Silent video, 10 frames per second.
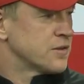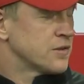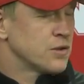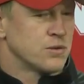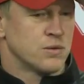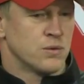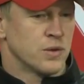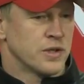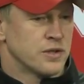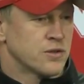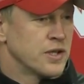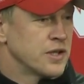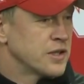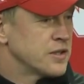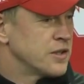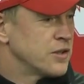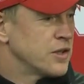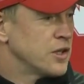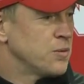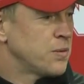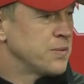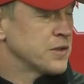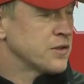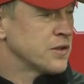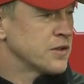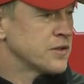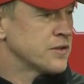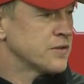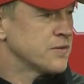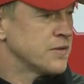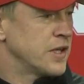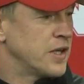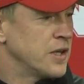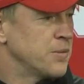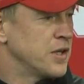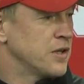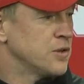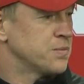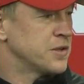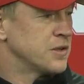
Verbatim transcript: So we're going to try to continue to help them as long as they can be helped.